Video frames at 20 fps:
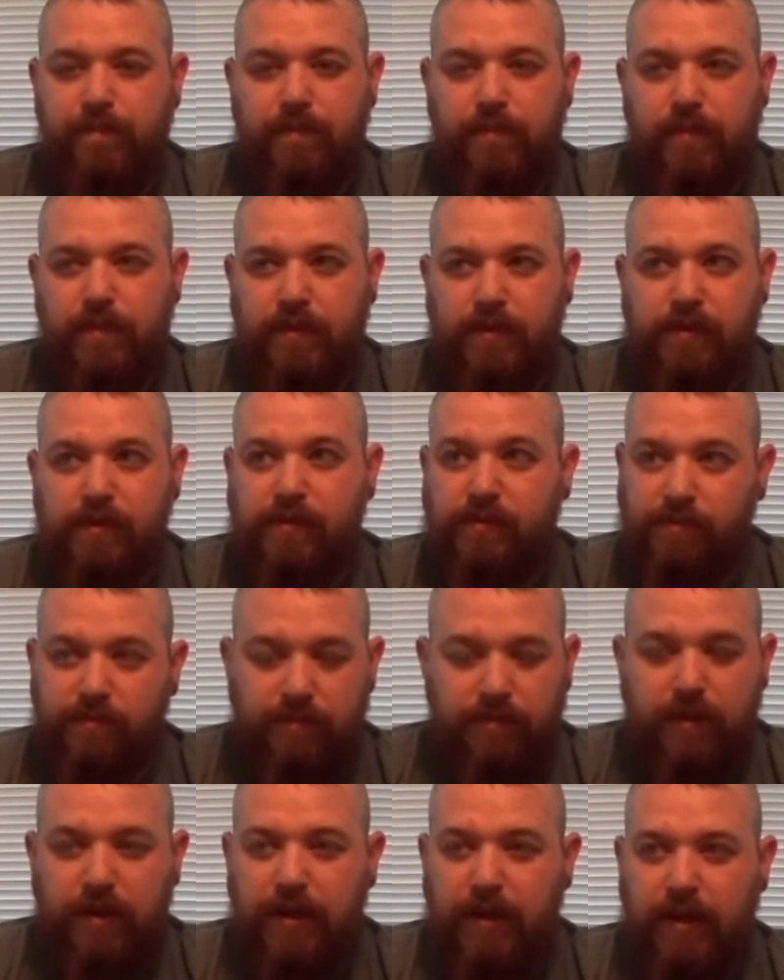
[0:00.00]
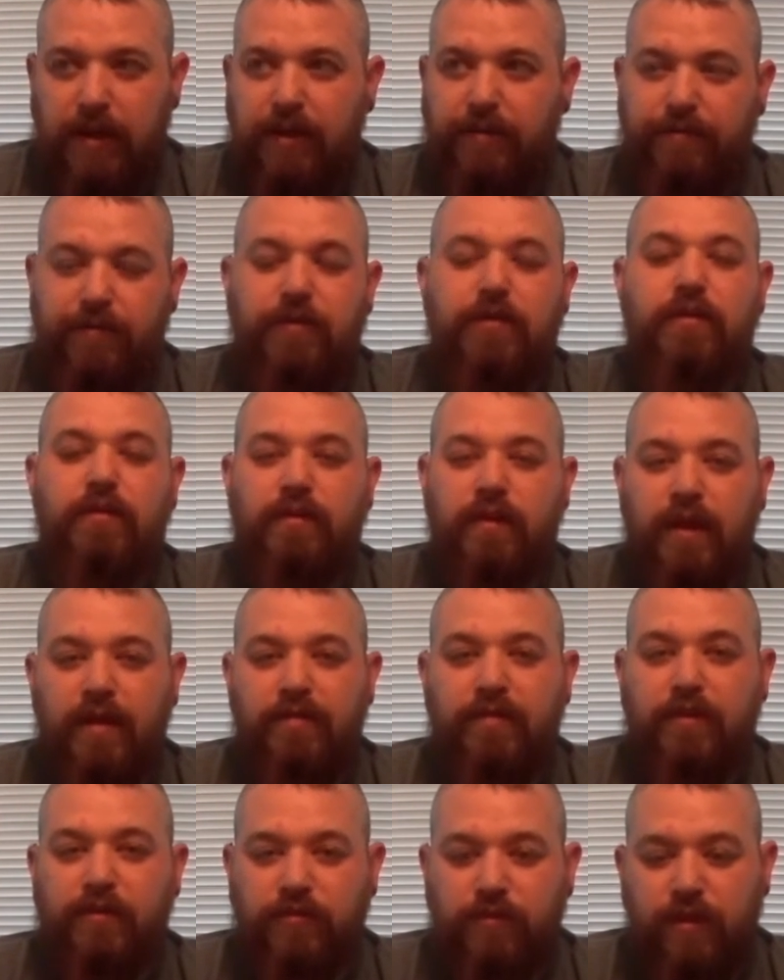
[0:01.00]
just if you don't
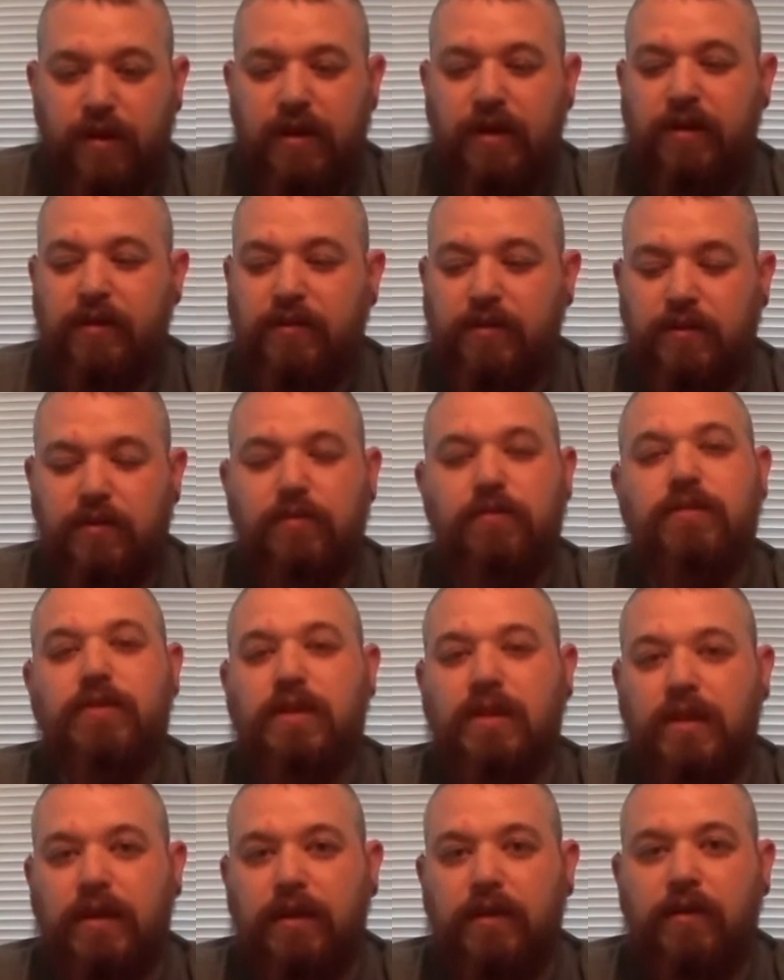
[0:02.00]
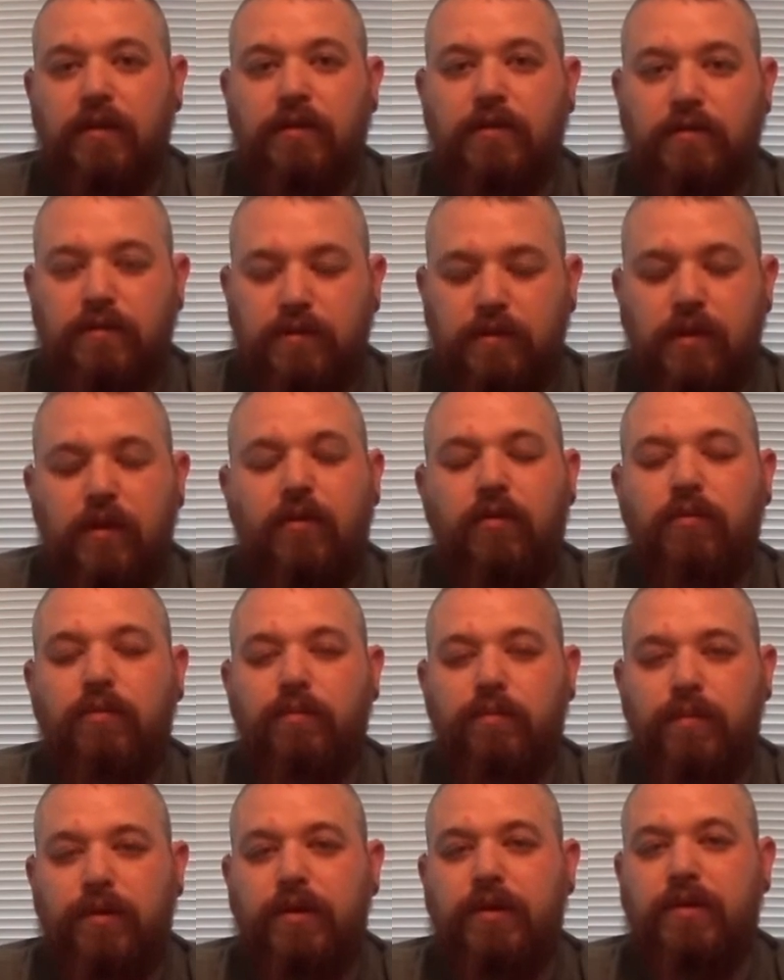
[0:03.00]
have the training to use the gear,
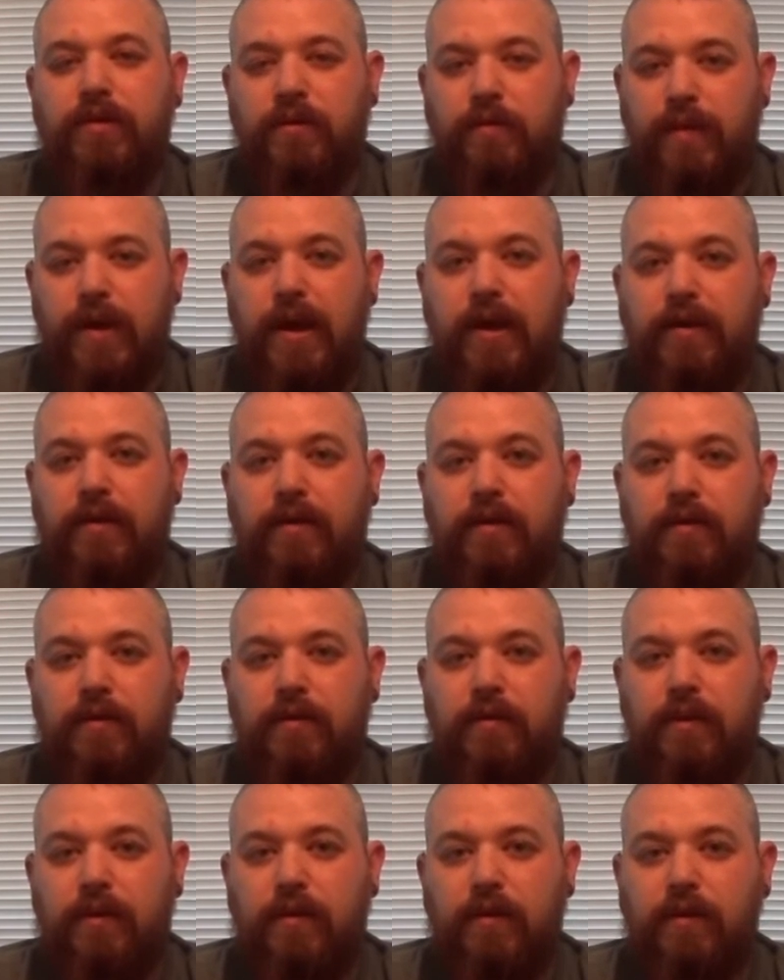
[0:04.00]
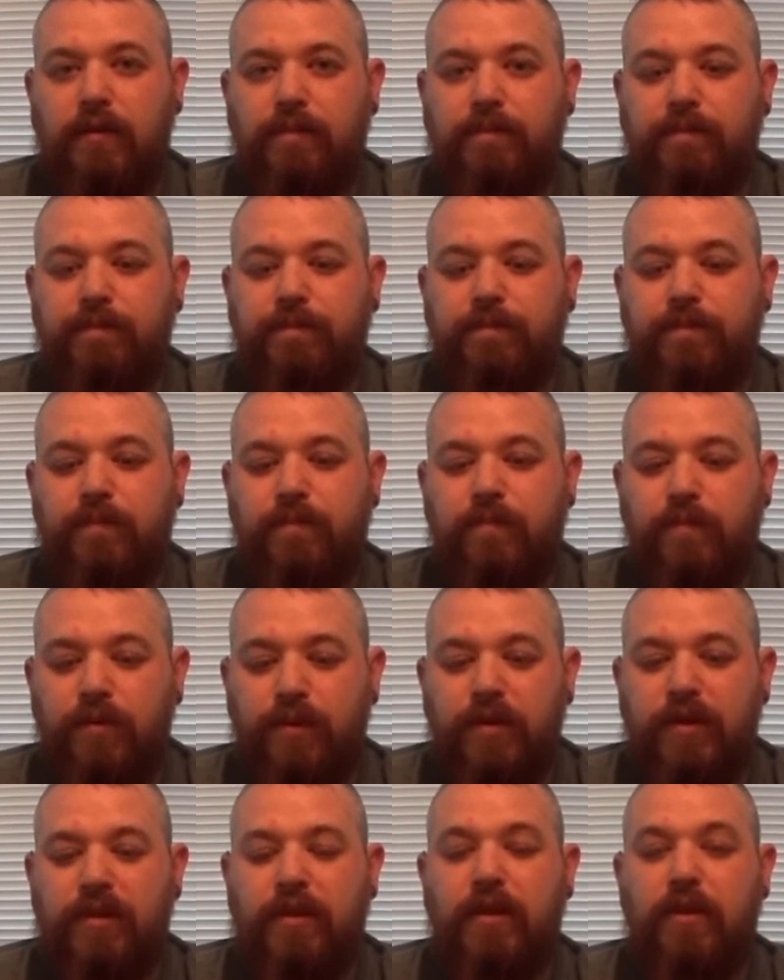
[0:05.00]
don't put it in your bag.
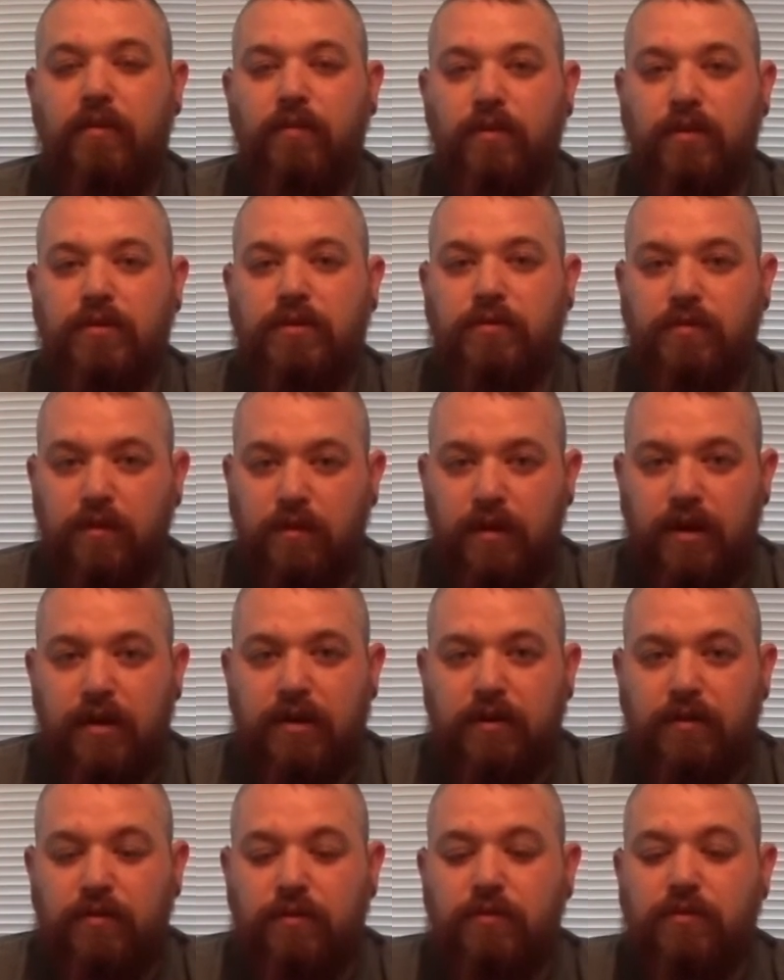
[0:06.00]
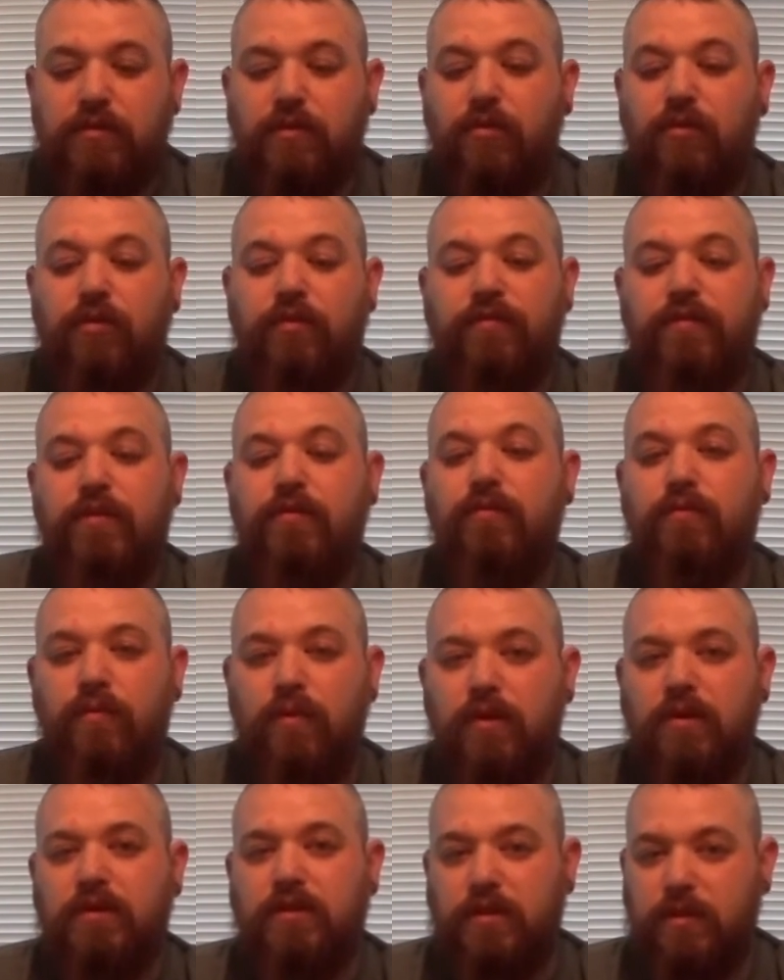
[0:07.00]
Put in there what you know how to use, or if you
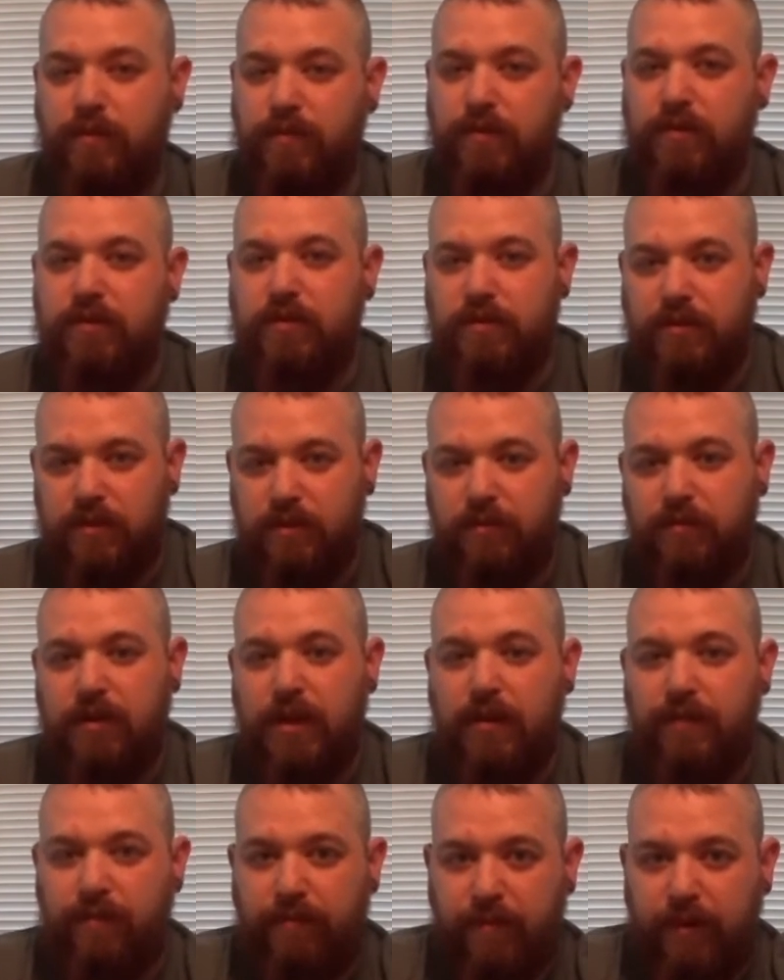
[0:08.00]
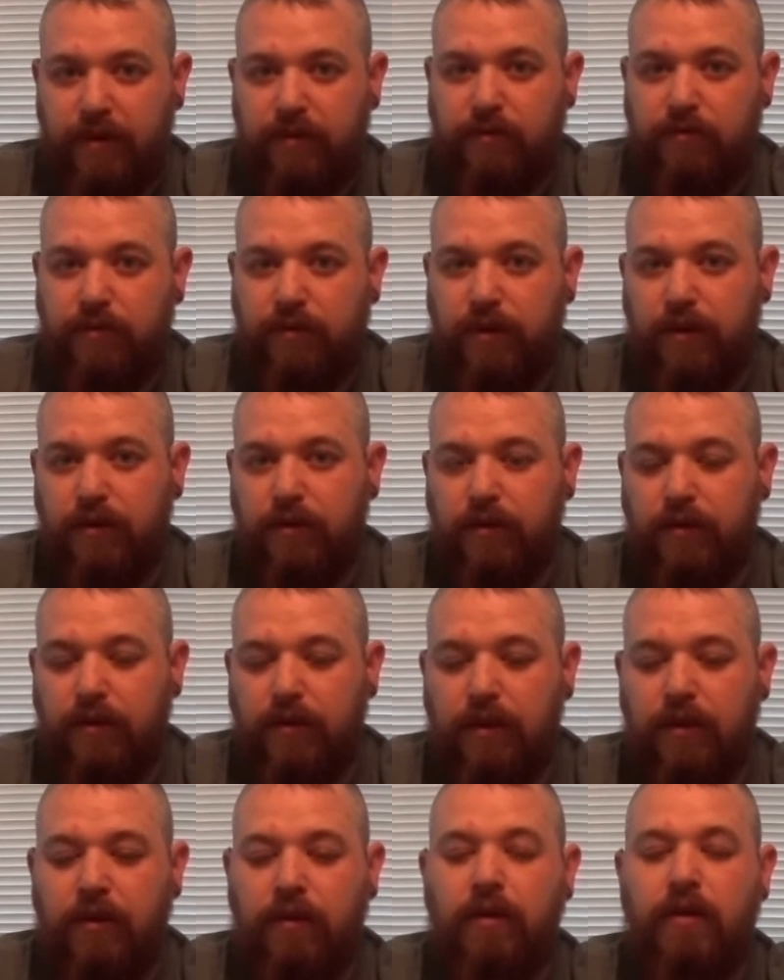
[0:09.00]
want to put some type of medical gear in
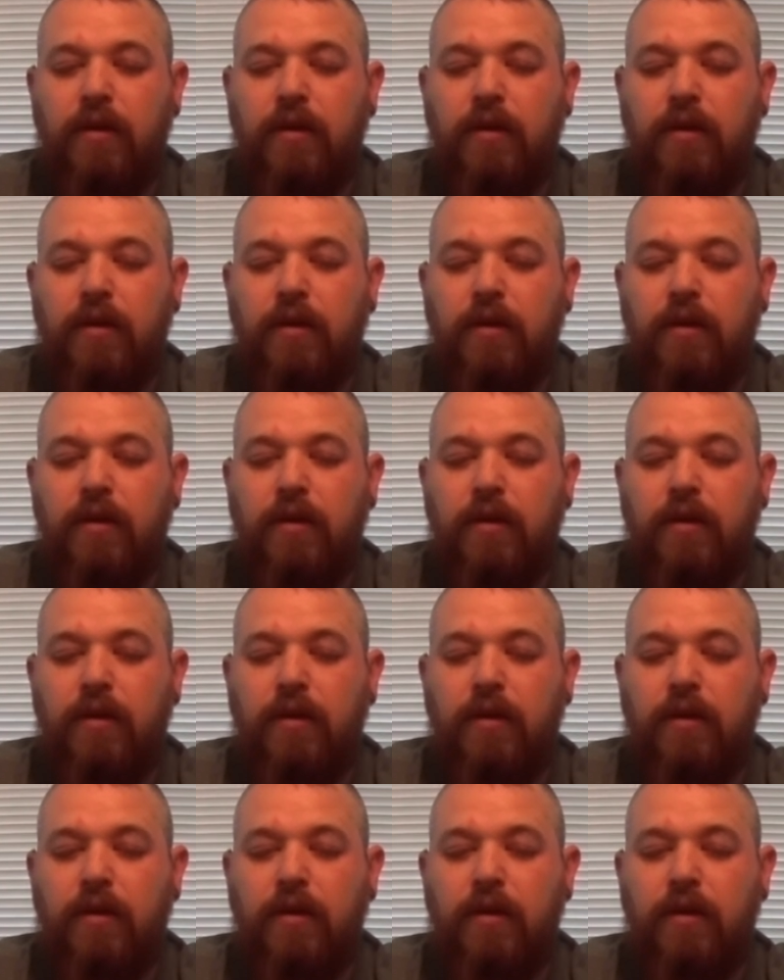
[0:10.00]
there,